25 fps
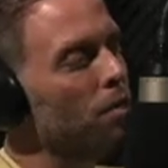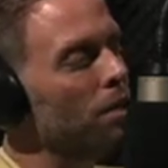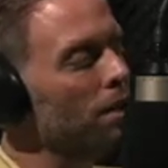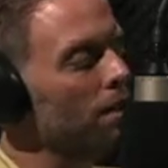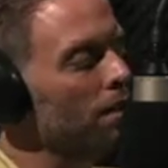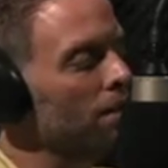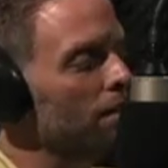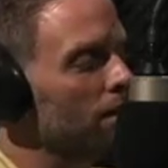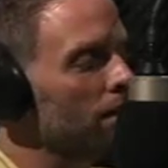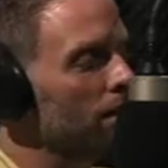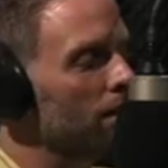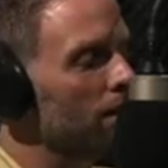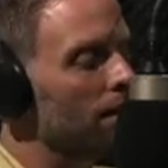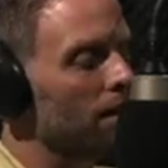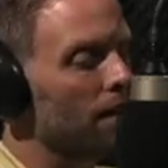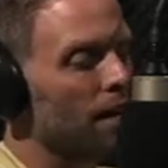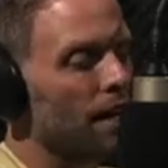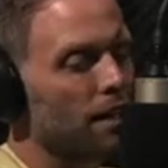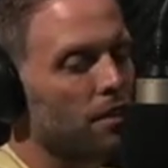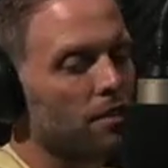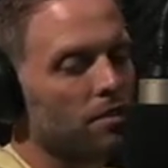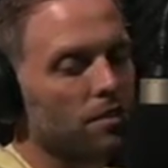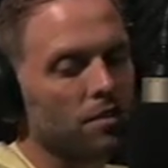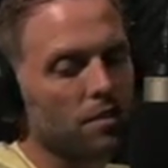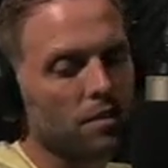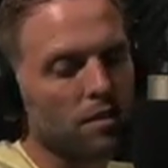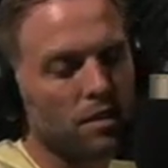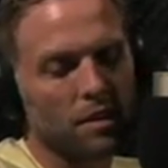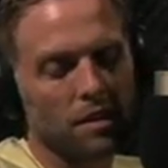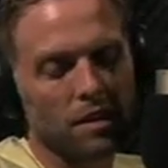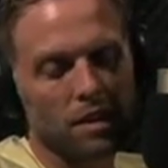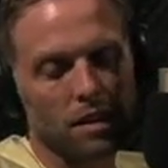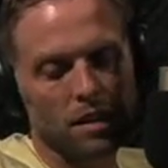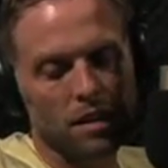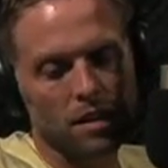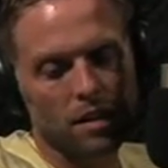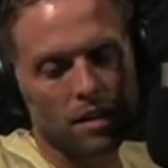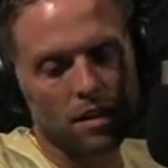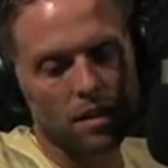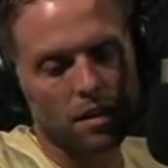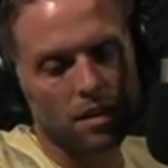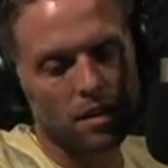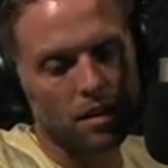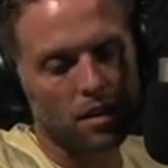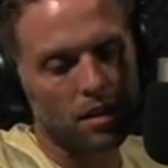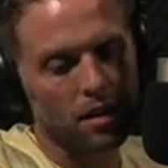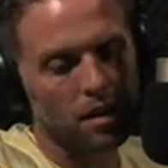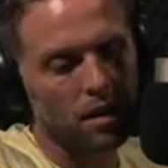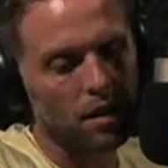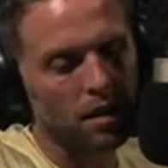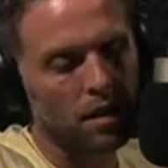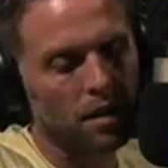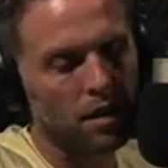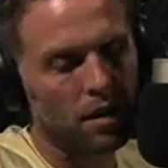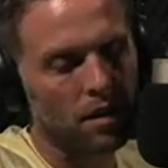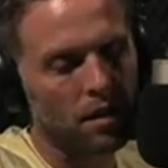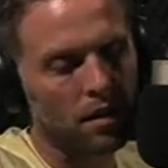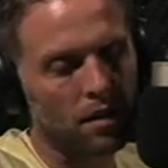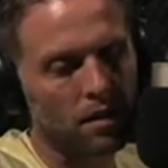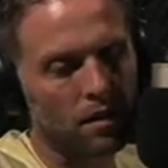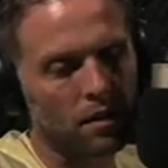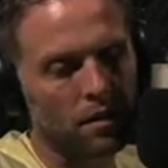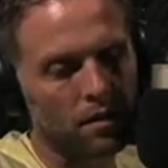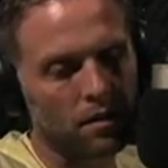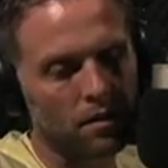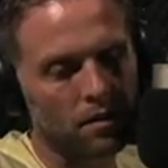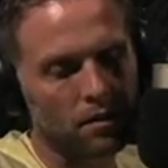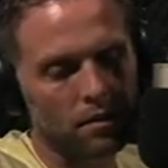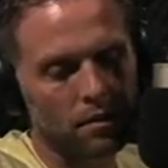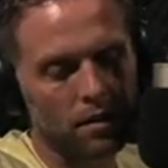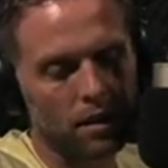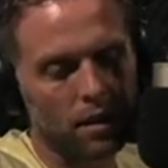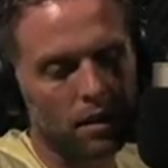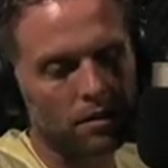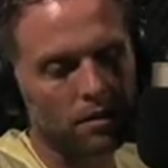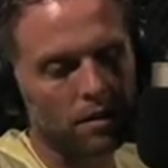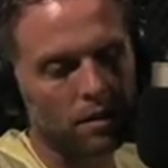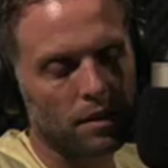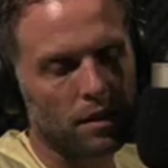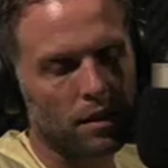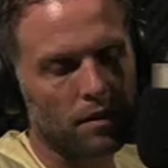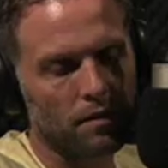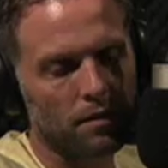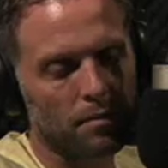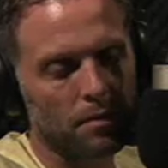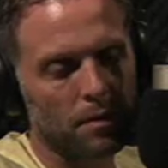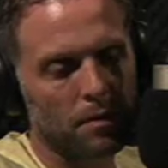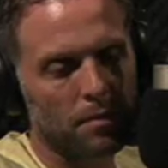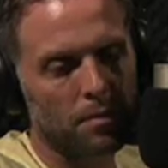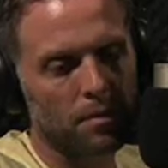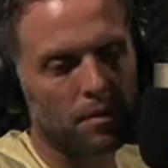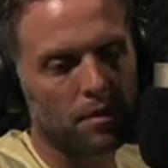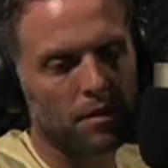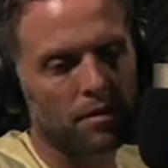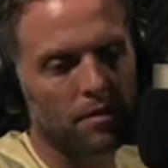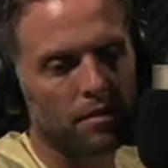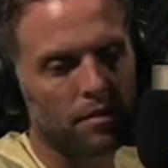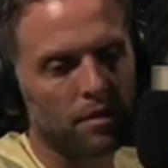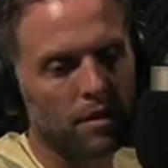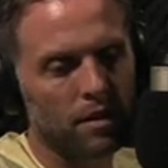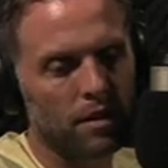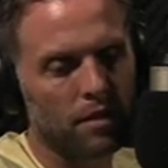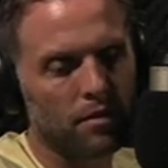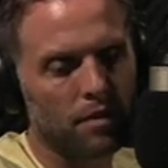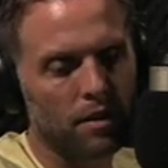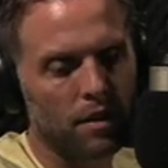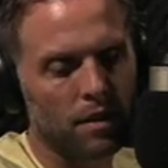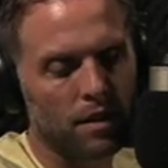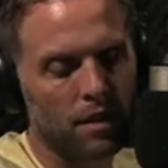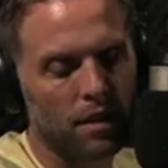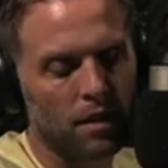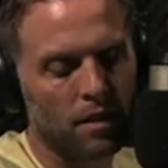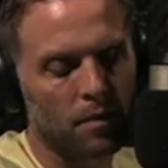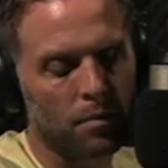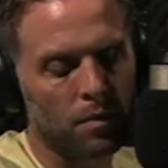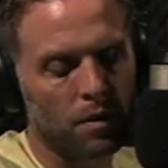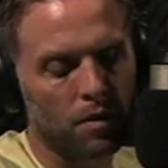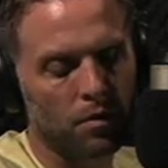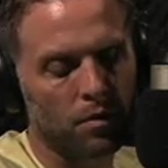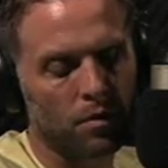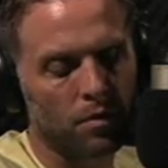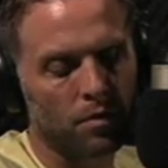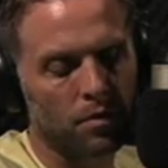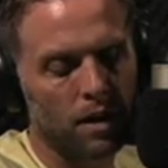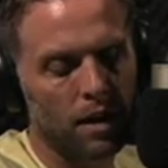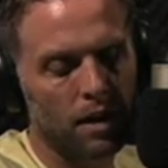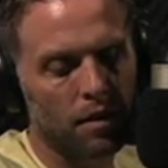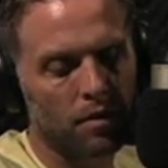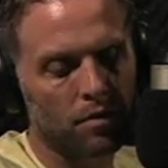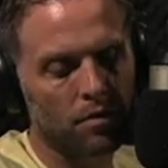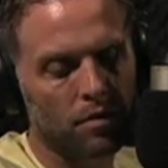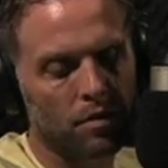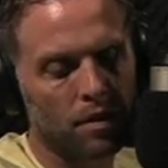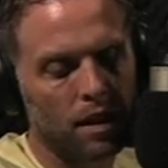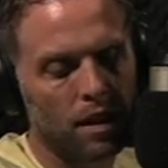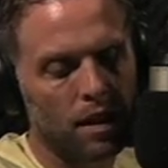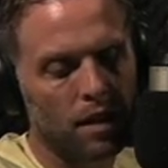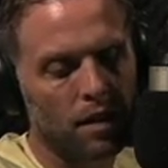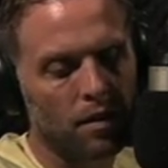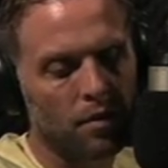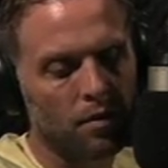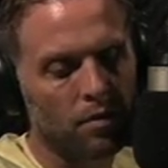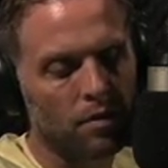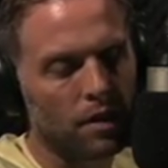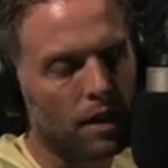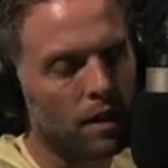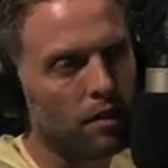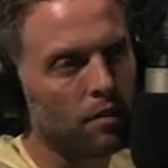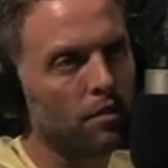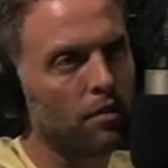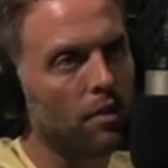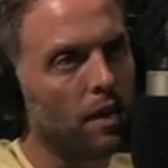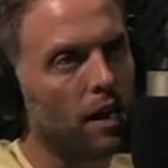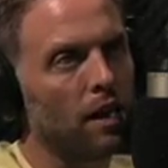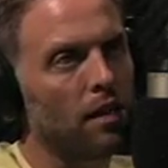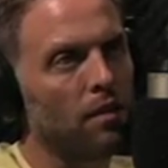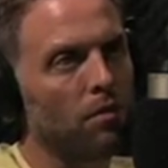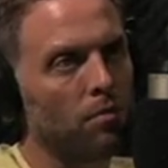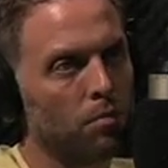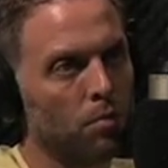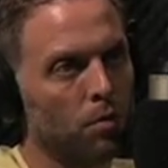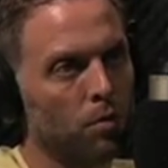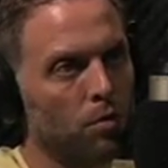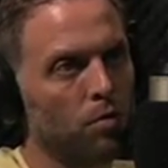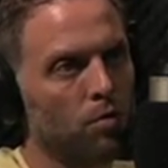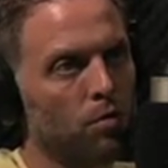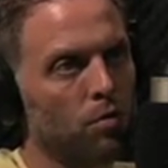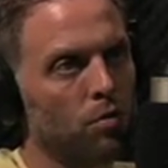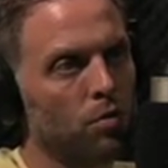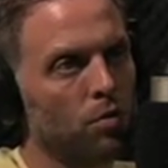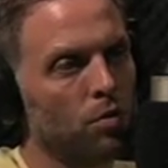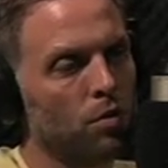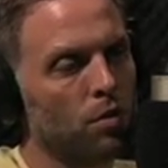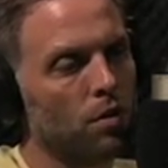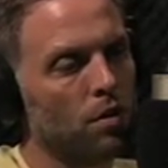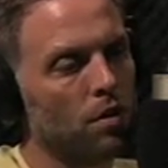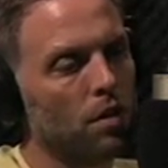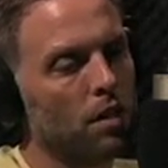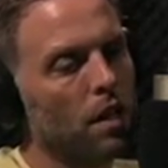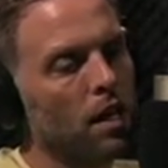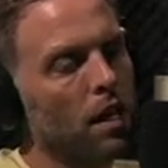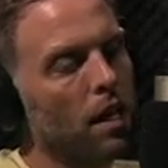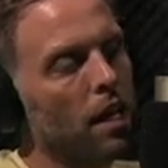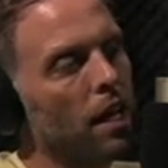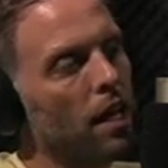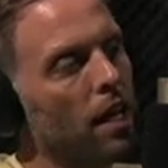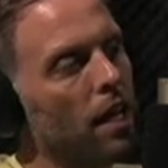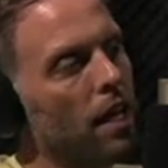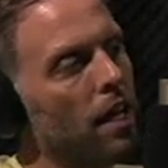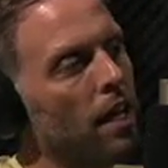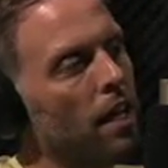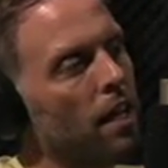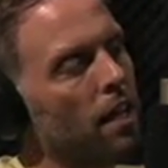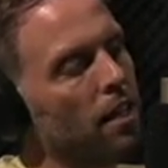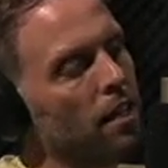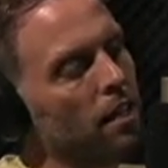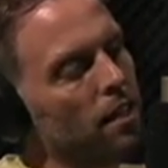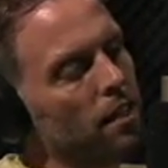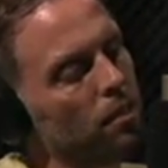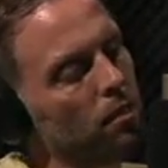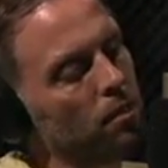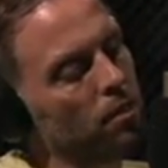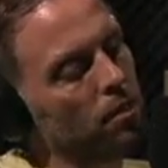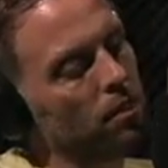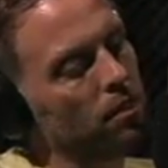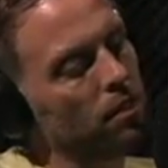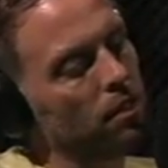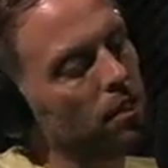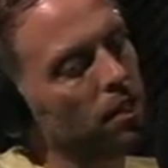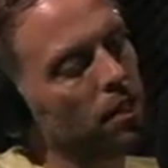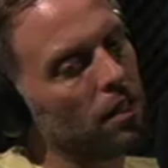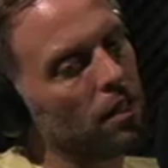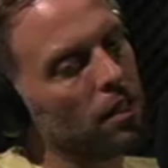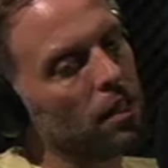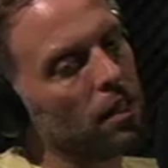We did actually in I can't remember the city right now, but it was outside. It was outside of Mosul, and it was